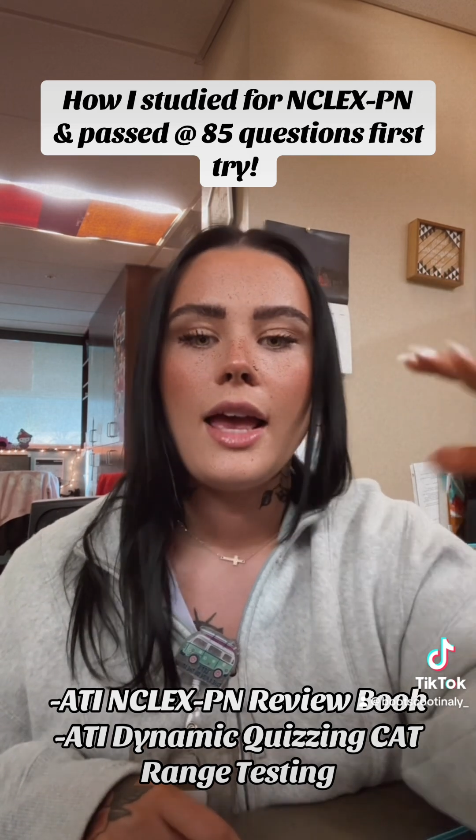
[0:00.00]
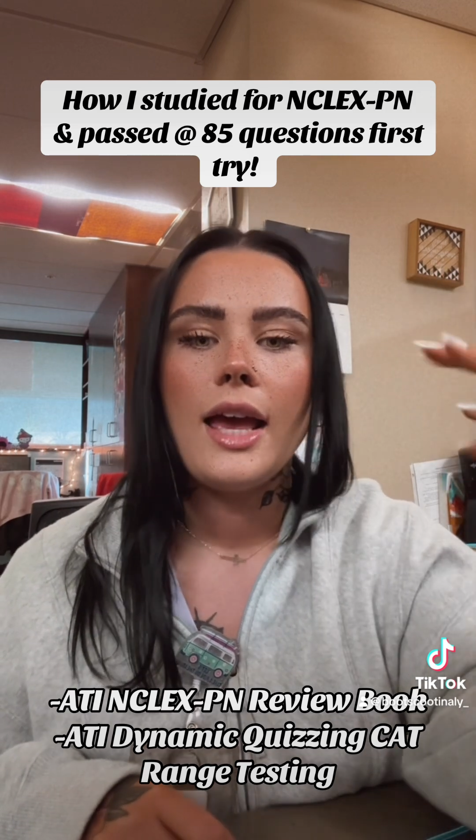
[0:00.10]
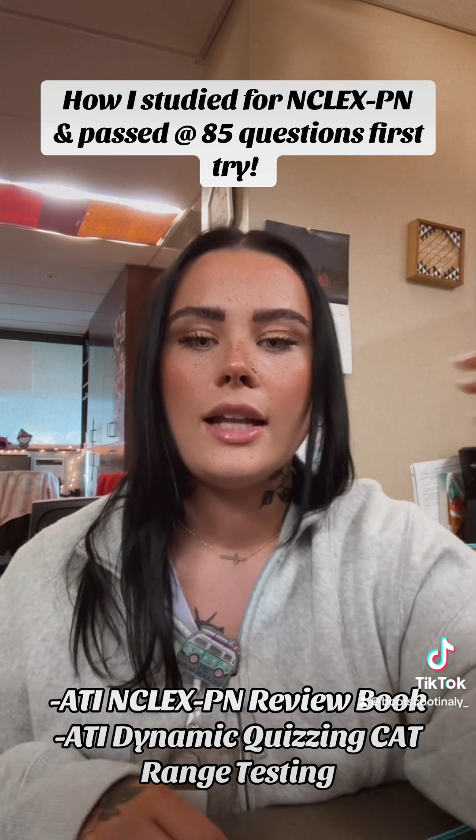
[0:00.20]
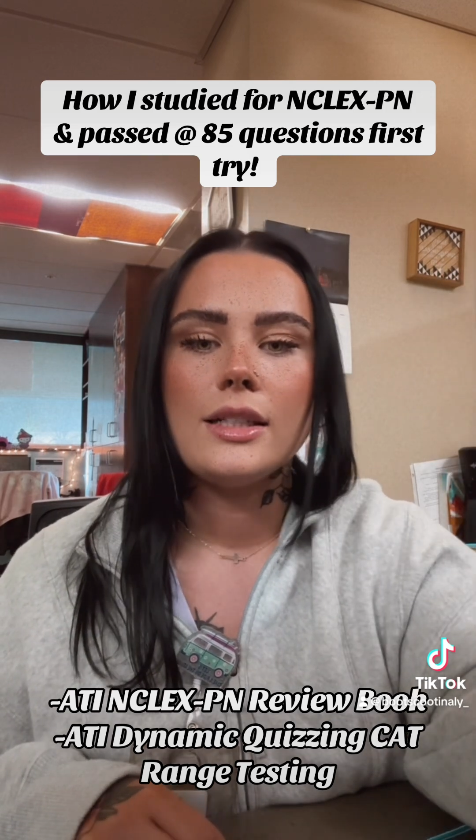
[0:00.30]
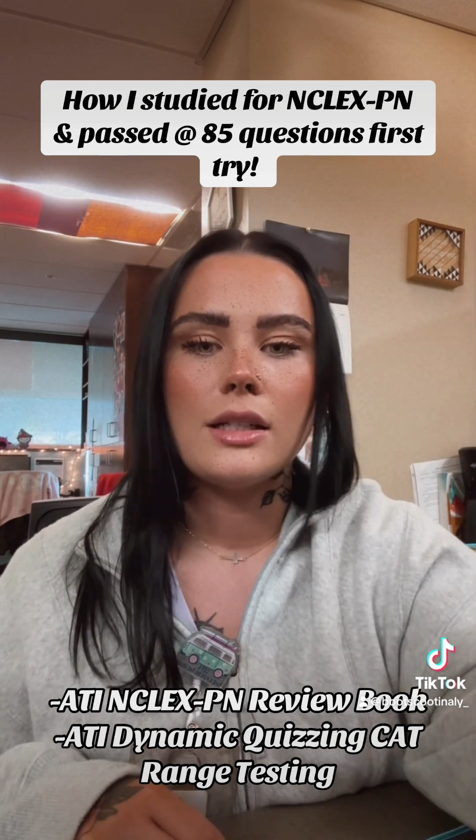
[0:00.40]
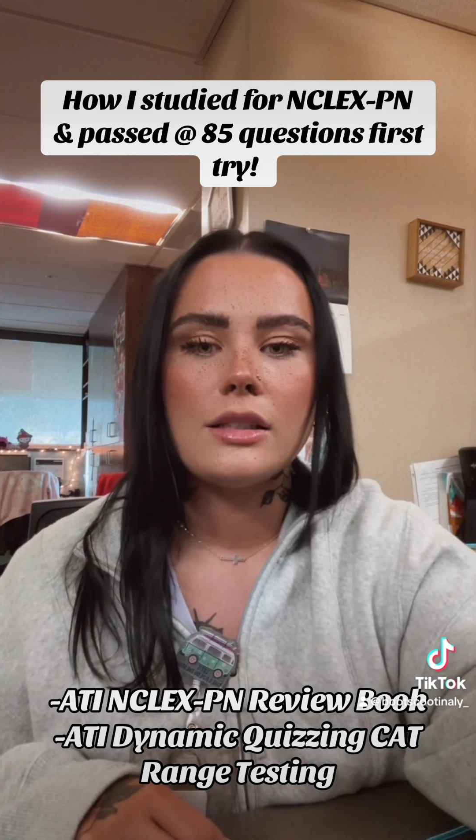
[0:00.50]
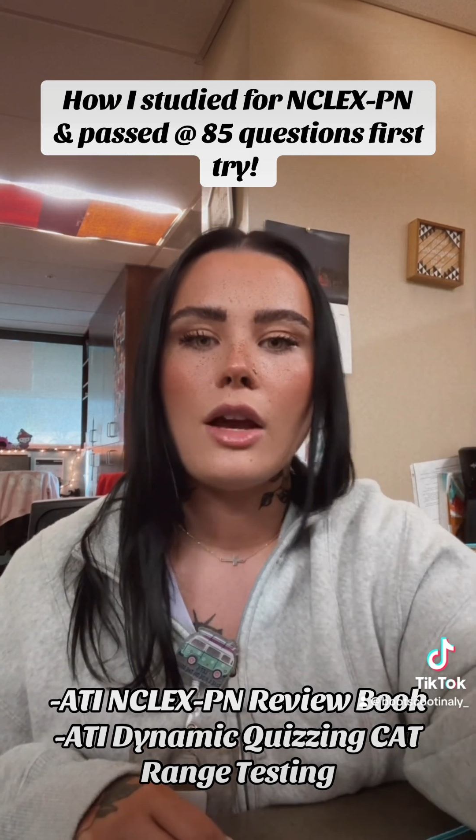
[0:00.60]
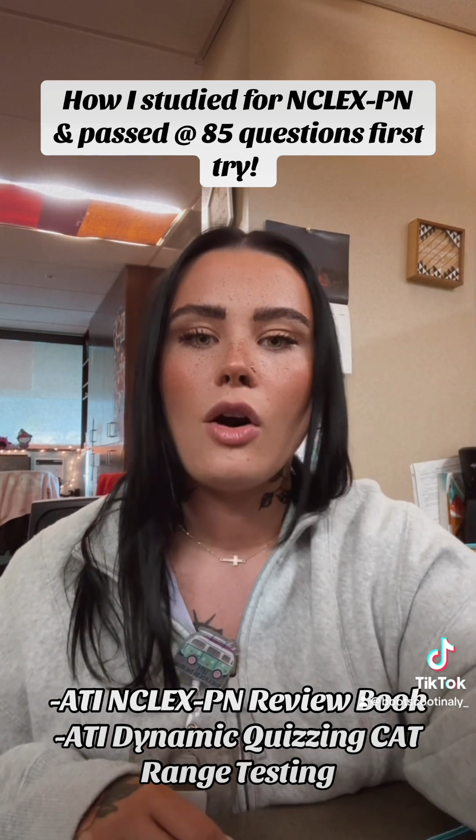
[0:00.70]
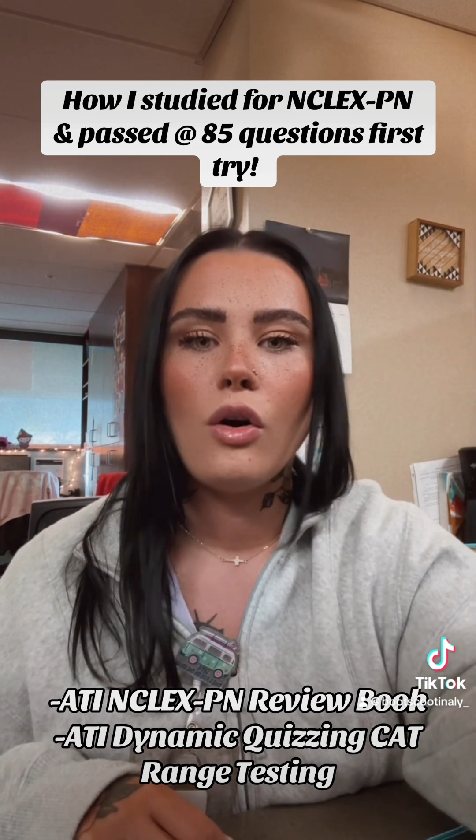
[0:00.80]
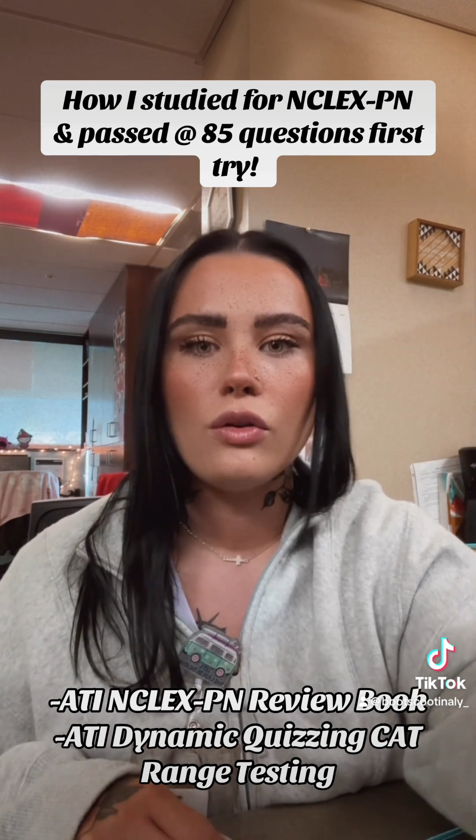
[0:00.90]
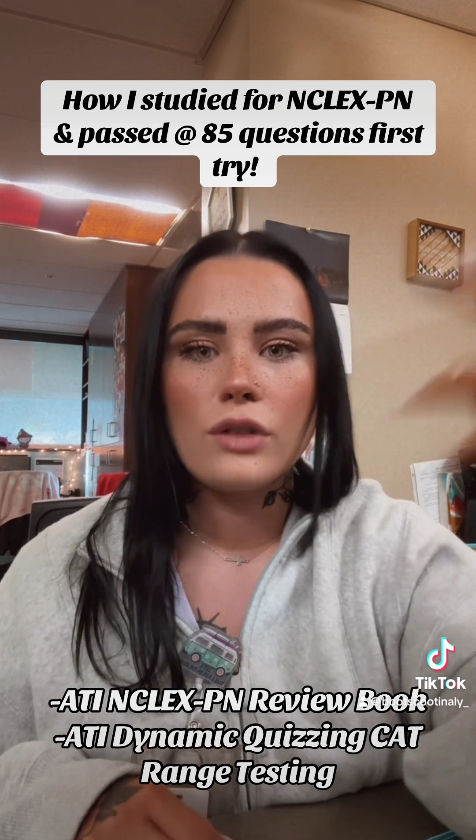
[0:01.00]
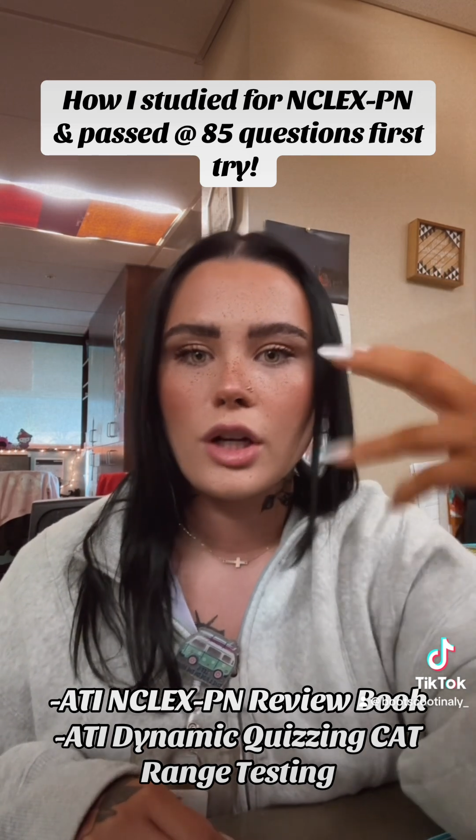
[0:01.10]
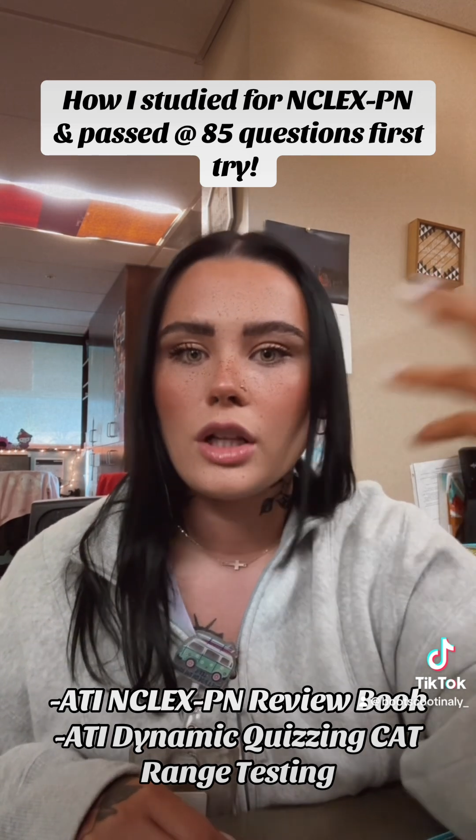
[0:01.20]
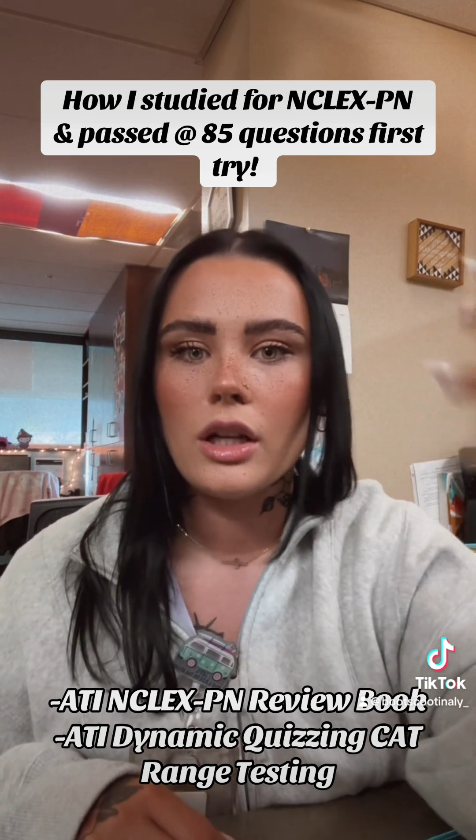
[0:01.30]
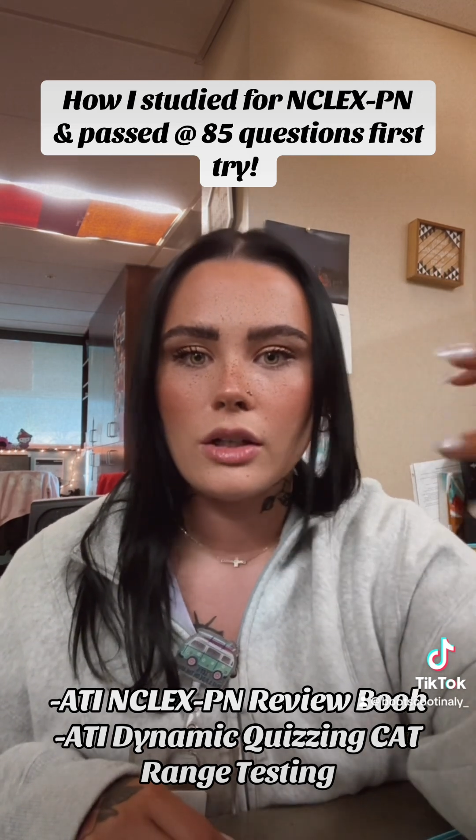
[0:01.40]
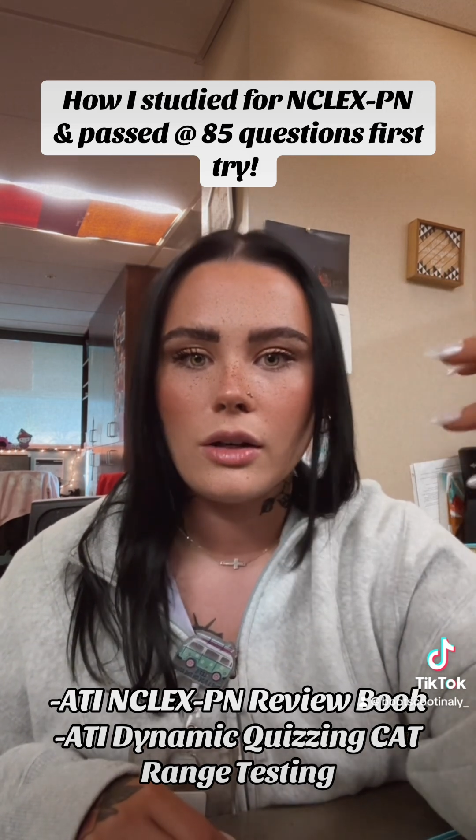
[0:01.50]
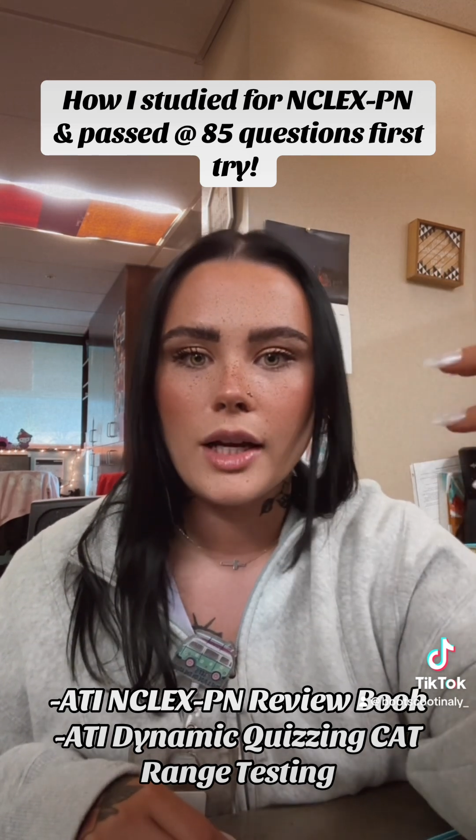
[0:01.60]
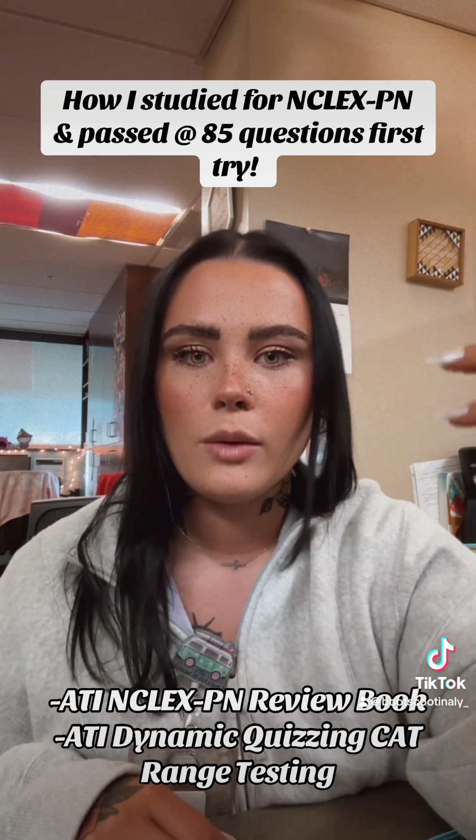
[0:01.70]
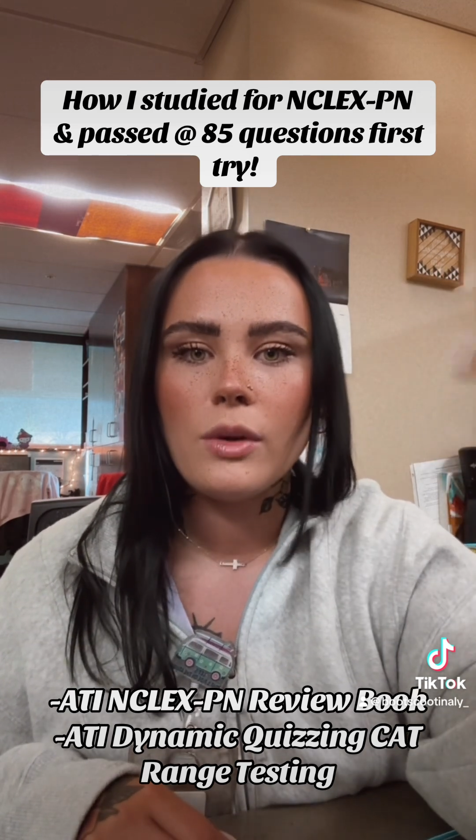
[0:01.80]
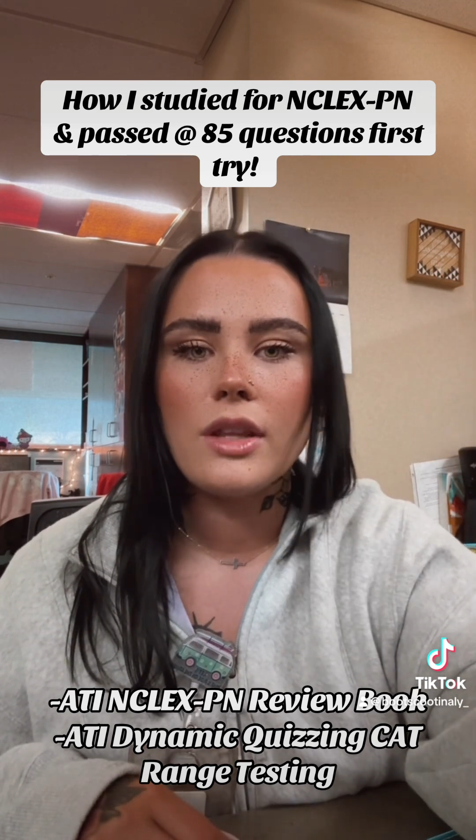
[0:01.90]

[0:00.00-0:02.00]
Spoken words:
and it doesn't over-clutter it with